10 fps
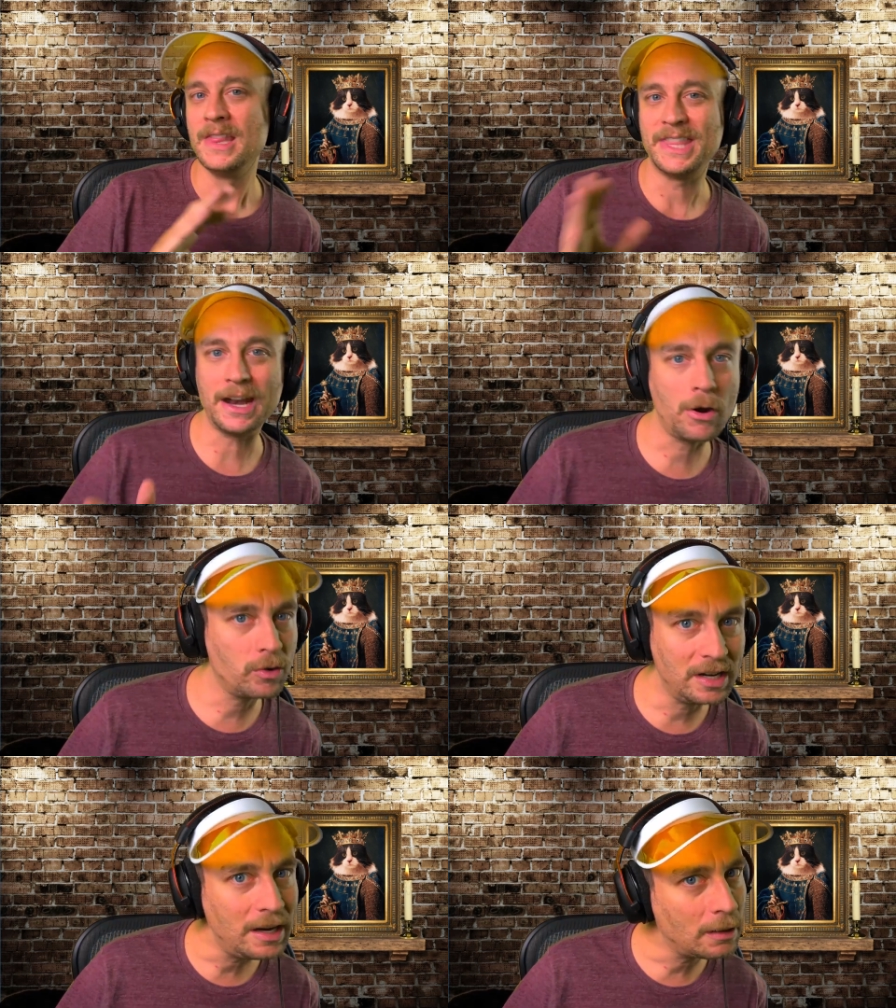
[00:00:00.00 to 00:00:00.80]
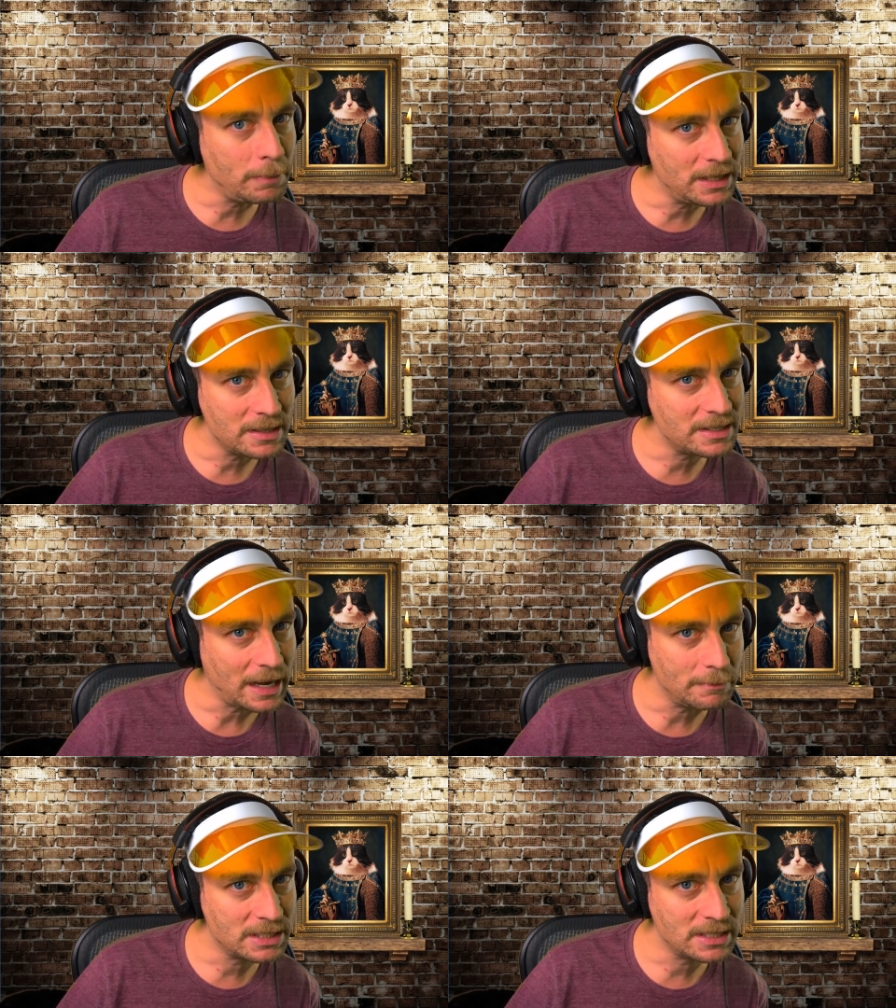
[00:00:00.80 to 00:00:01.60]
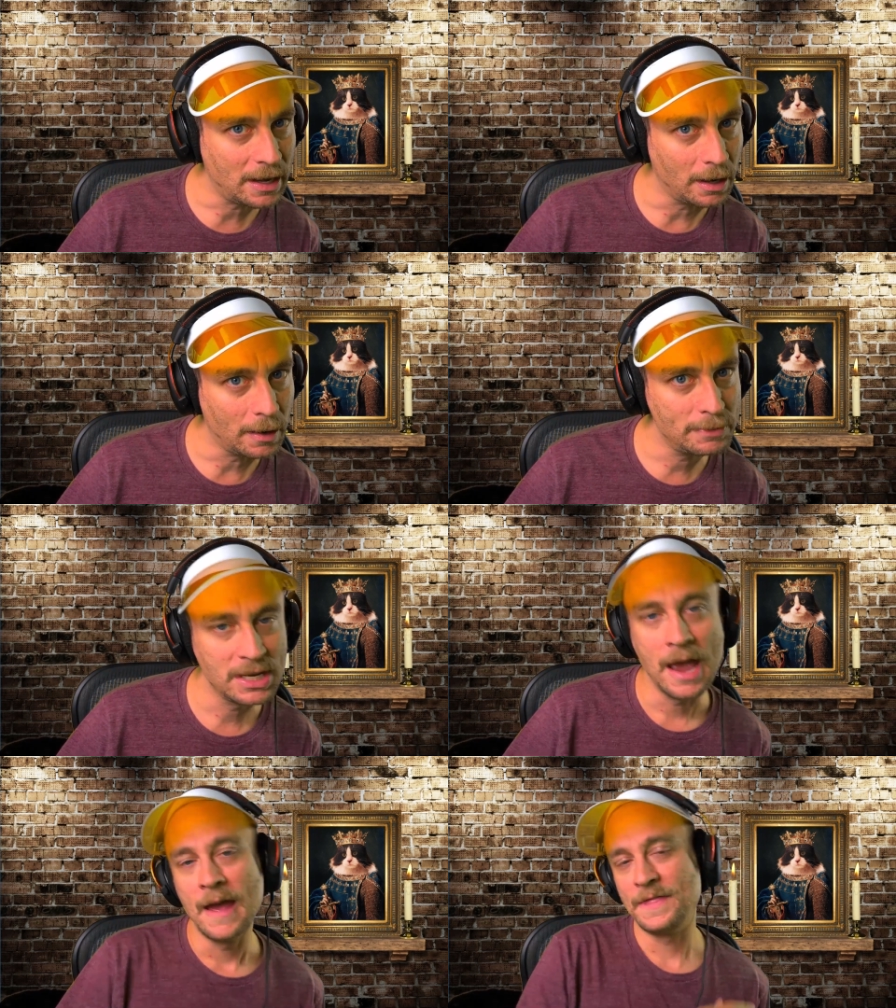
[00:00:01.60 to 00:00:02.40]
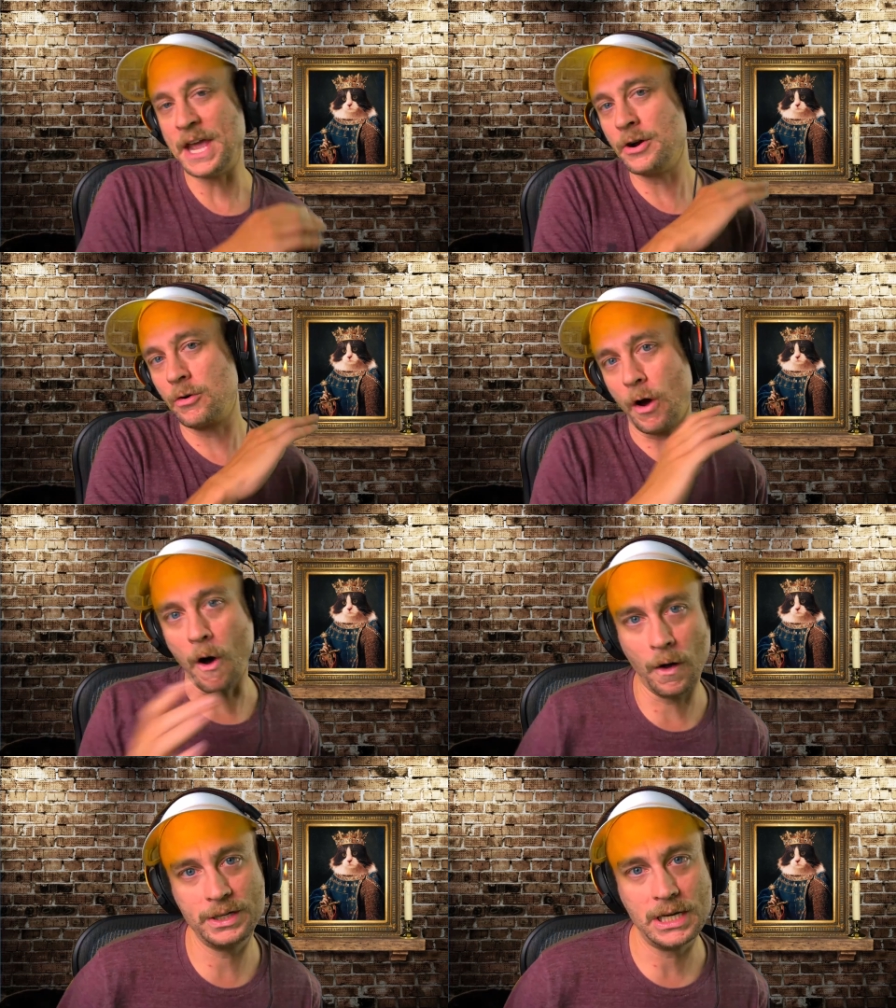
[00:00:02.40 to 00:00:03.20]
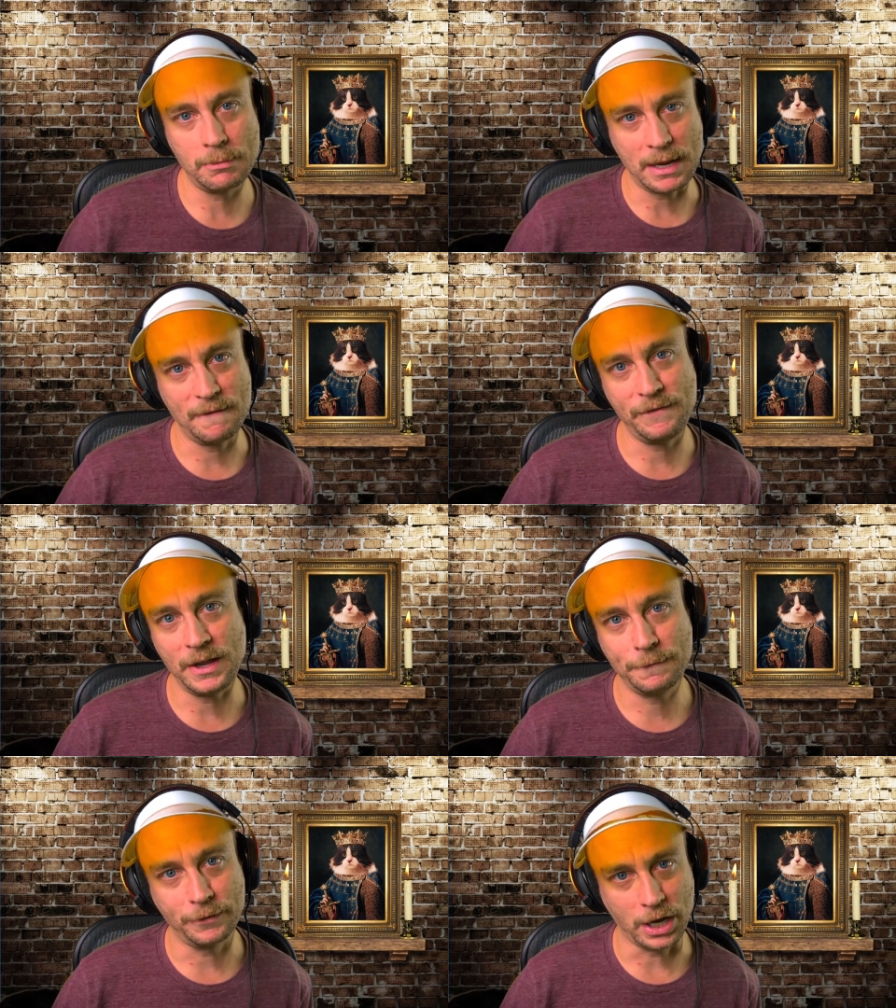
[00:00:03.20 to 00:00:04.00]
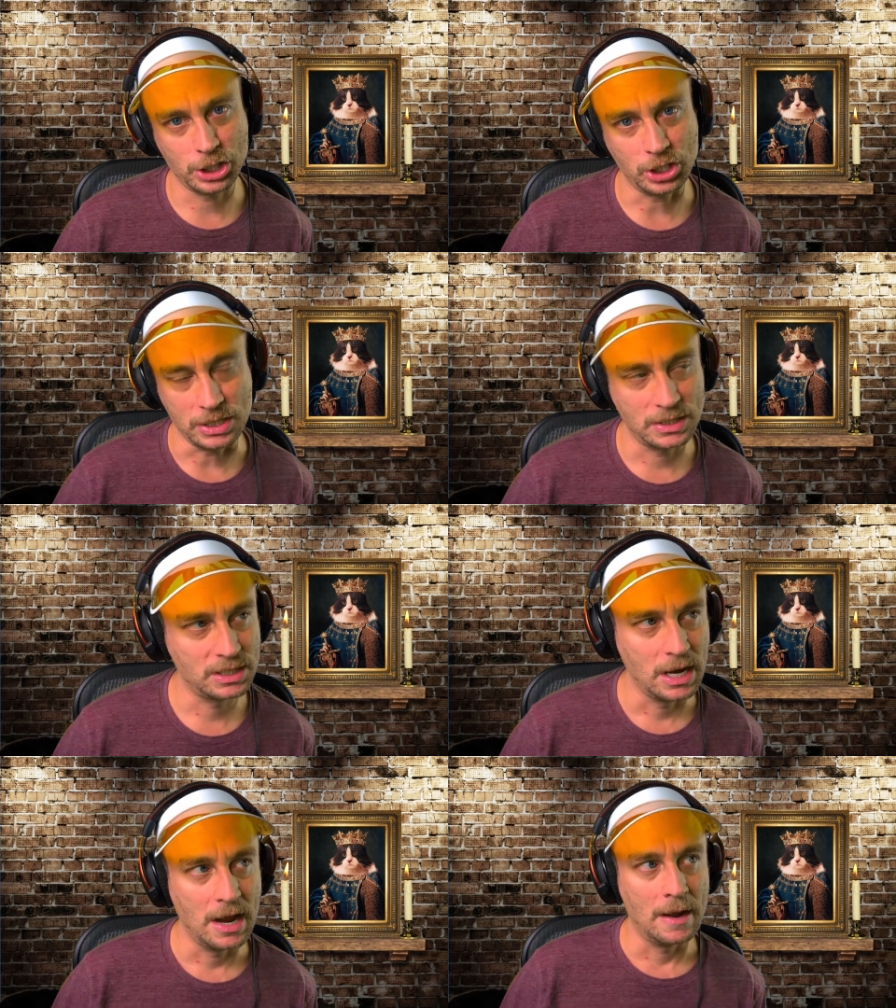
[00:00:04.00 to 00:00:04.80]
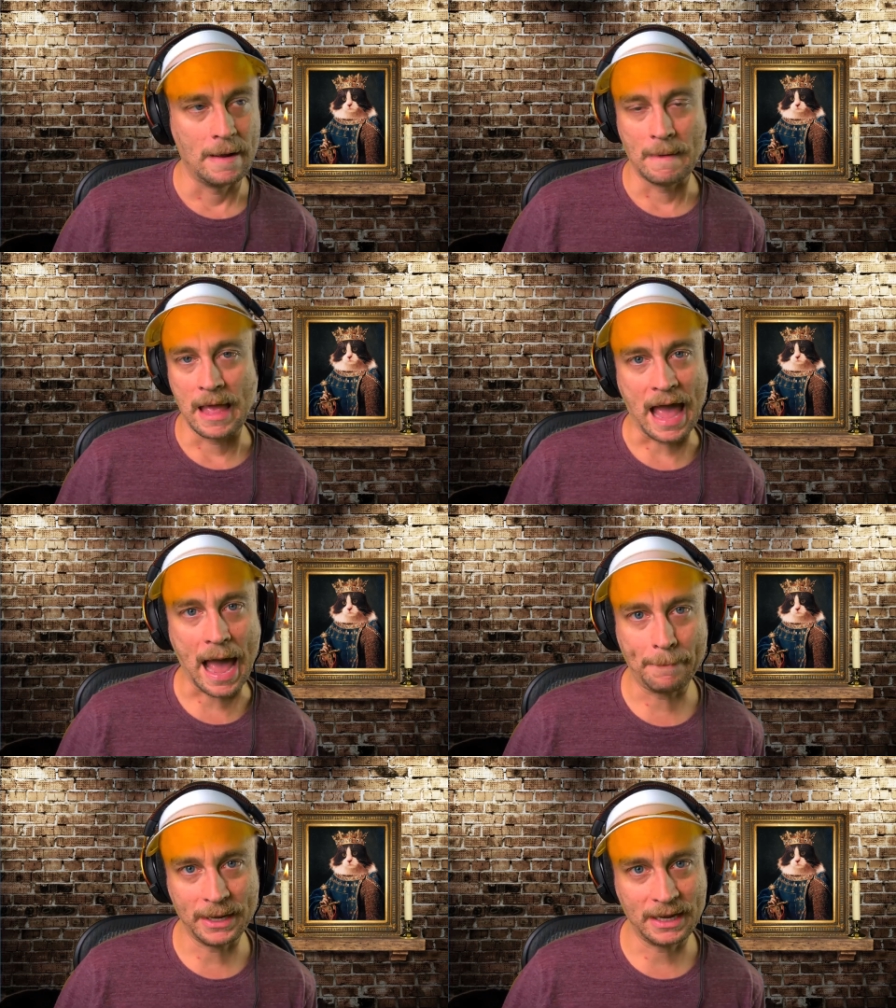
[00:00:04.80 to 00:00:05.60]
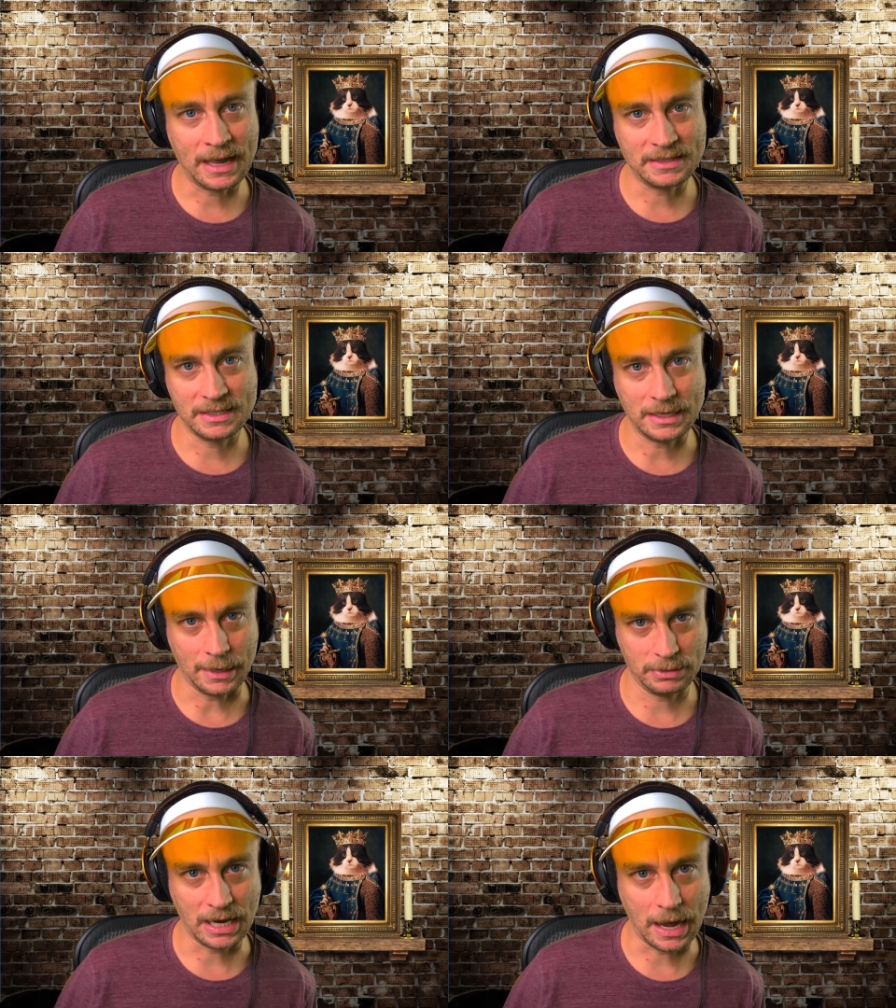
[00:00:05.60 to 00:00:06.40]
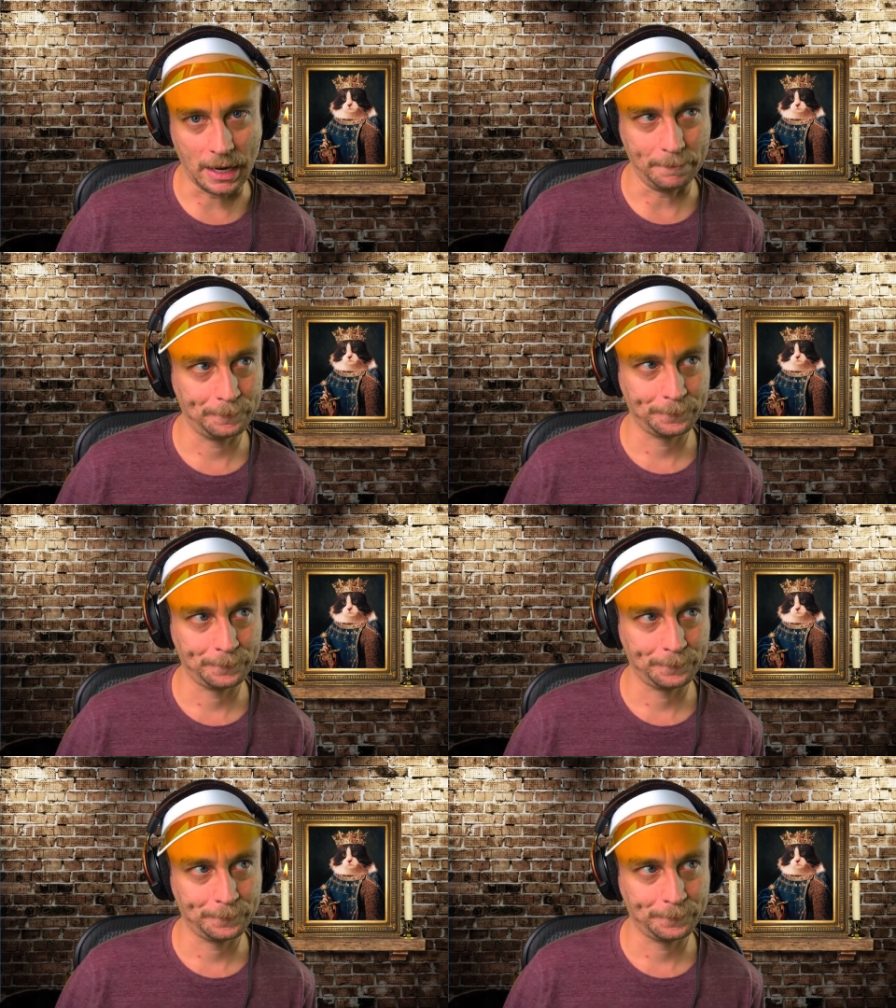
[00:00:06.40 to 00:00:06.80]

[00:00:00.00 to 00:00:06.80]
They don't need to be the same setups. They don't all need to be V flushes happening at the same time.